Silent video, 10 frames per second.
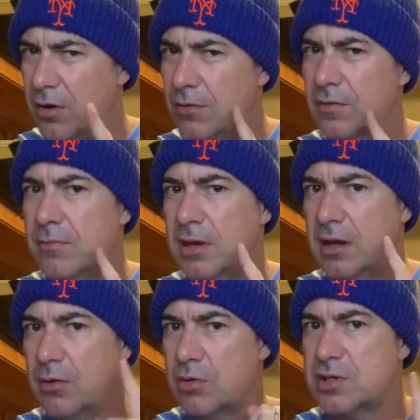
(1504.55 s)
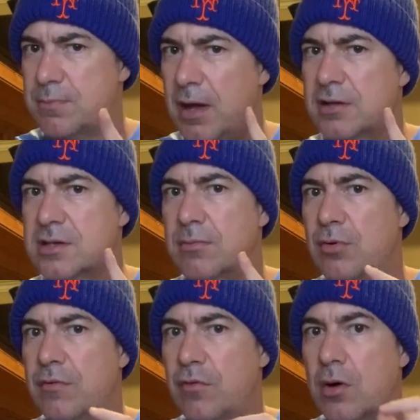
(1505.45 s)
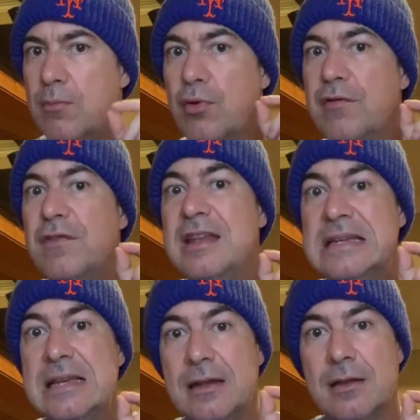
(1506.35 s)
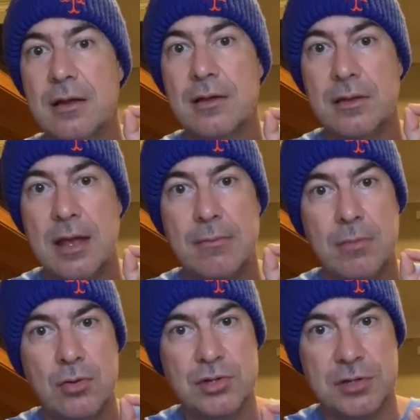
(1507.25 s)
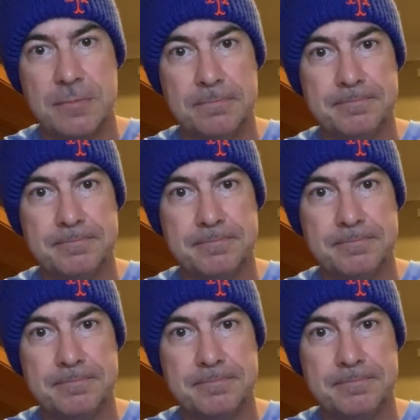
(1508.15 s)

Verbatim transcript: ultimately responsible for preventing that motion.